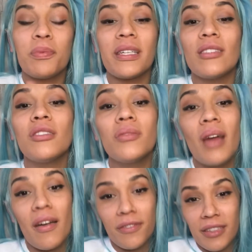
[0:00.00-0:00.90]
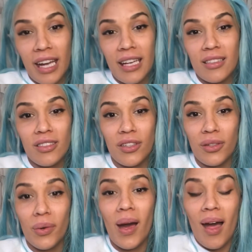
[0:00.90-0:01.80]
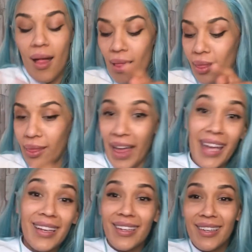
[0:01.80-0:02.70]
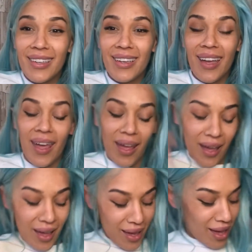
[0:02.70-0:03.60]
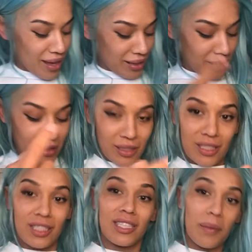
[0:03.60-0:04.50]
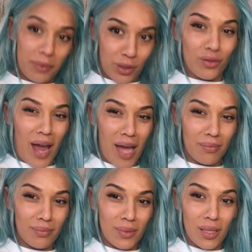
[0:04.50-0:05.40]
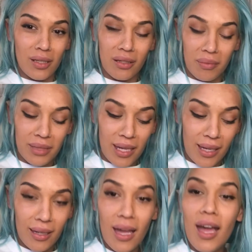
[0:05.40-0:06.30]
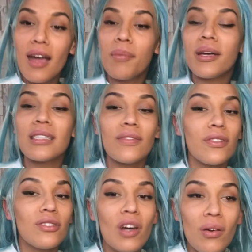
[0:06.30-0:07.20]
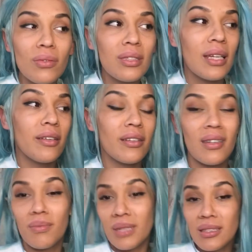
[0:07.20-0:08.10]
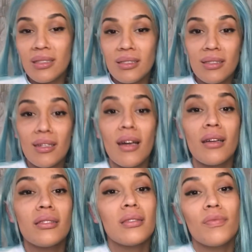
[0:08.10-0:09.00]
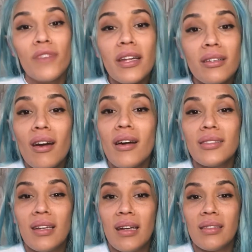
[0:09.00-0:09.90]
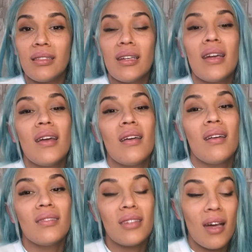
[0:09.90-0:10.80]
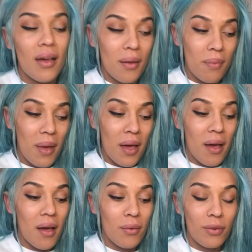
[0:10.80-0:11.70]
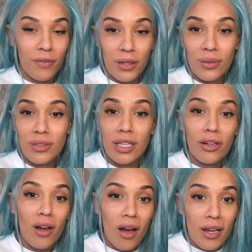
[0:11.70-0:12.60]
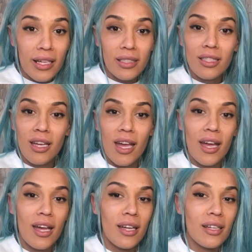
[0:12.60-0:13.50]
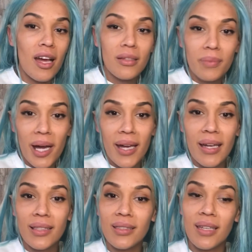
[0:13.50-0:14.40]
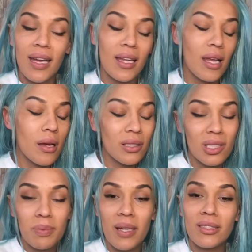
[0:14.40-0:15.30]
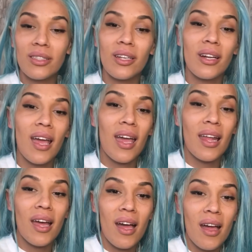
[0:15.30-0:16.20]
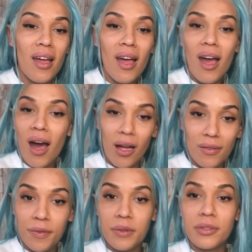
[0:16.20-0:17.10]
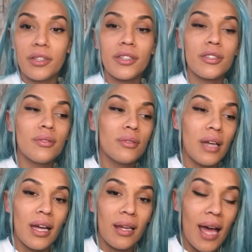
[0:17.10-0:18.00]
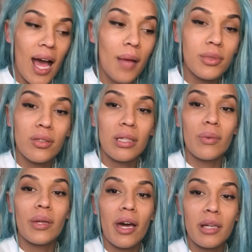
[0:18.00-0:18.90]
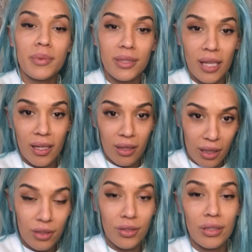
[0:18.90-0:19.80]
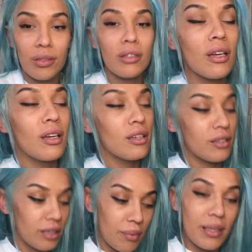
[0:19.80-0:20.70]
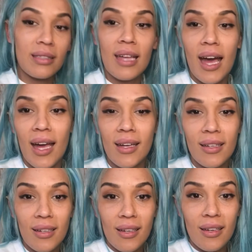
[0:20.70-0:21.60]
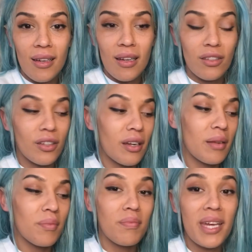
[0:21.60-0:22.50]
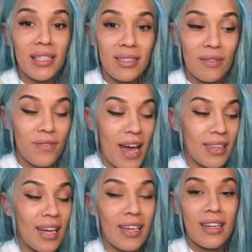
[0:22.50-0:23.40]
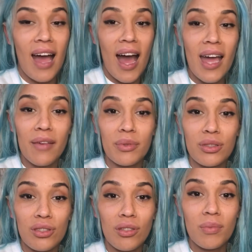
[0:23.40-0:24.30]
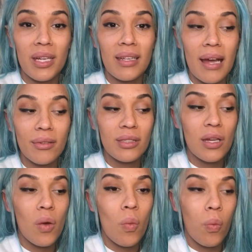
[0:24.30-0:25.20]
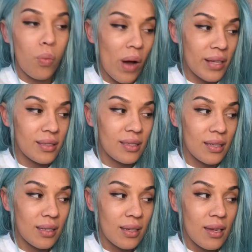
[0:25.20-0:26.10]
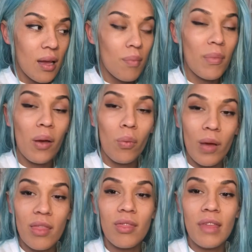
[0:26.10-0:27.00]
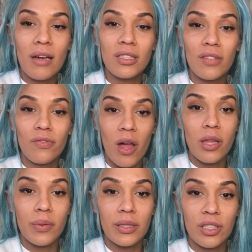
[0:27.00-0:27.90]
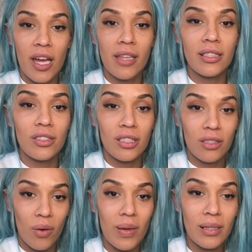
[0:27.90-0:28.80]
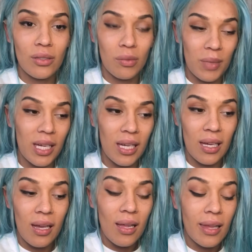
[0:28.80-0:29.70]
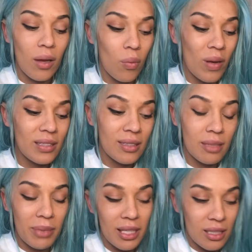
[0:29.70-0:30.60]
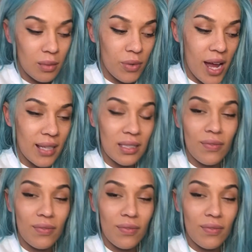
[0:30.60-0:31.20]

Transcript: Please do not forget to like and subscribe. You know what I'm saying? Because if you don't, then you're going to miss some fun content, some reviews that are honest and unbiased and unsponsored and unfiltered and absolutely 100% the truth. You're going to miss that. You're going to miss the fact that I will soon be announcing what my 1,000 follower challenge is going to be. Like, what's the big surprise?